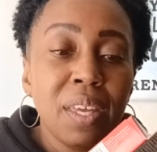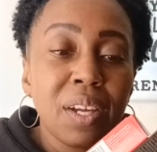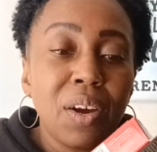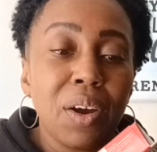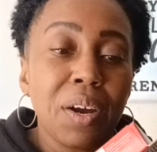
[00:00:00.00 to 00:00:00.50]

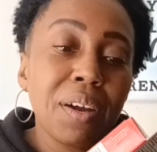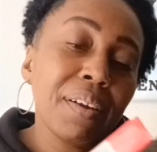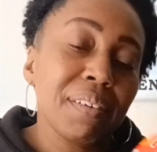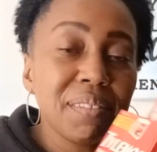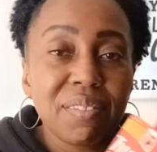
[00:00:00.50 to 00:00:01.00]
car
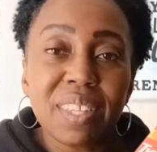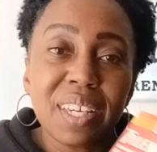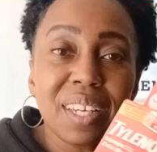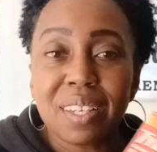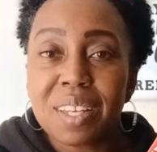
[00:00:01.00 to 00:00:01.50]

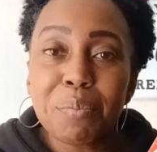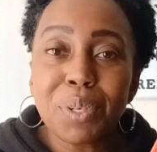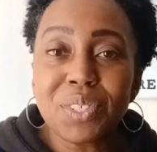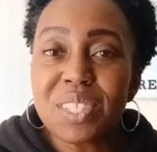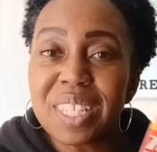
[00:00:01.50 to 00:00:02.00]
thing,
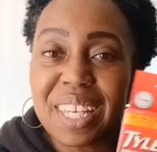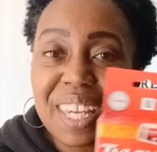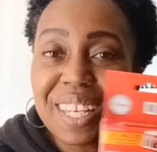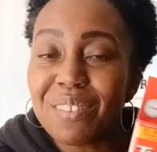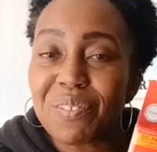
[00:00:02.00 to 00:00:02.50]
emergency
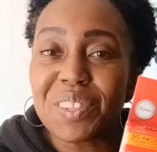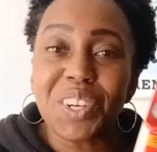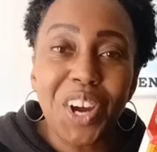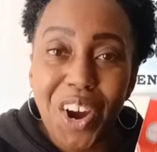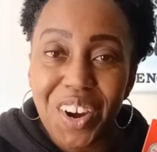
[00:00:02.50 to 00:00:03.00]
kit for the
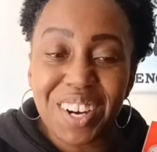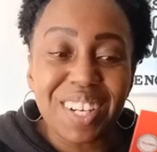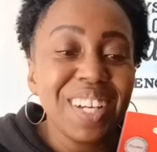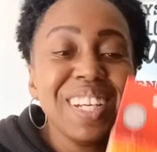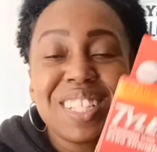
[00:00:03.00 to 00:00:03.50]
car.
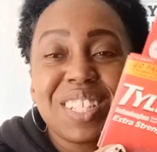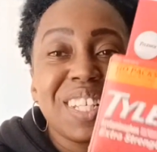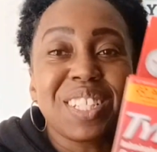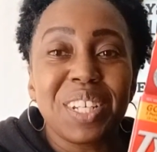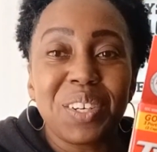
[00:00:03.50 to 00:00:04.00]
So
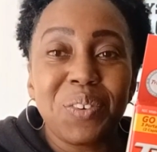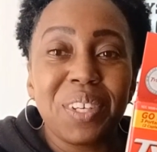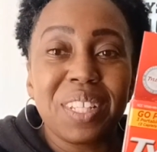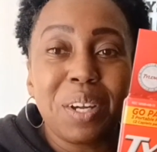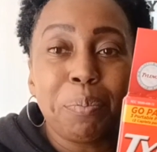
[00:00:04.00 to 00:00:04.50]
that's going to go
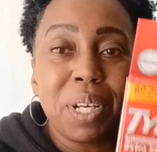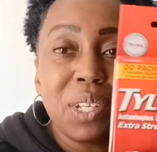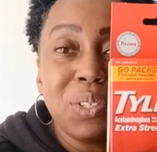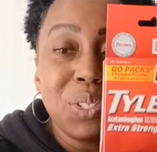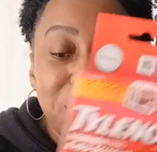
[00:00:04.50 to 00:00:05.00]
in there, but
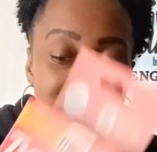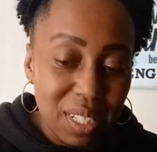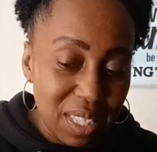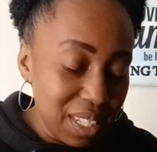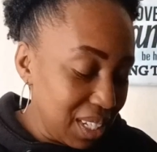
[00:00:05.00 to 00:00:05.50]
you do get
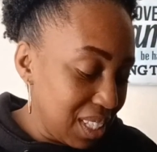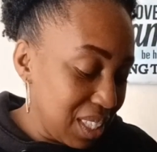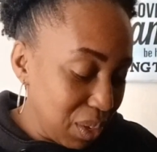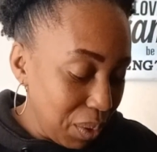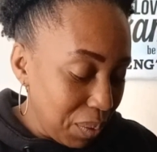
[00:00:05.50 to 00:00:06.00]
six.
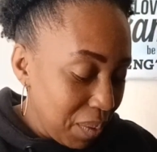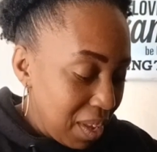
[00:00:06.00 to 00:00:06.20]
So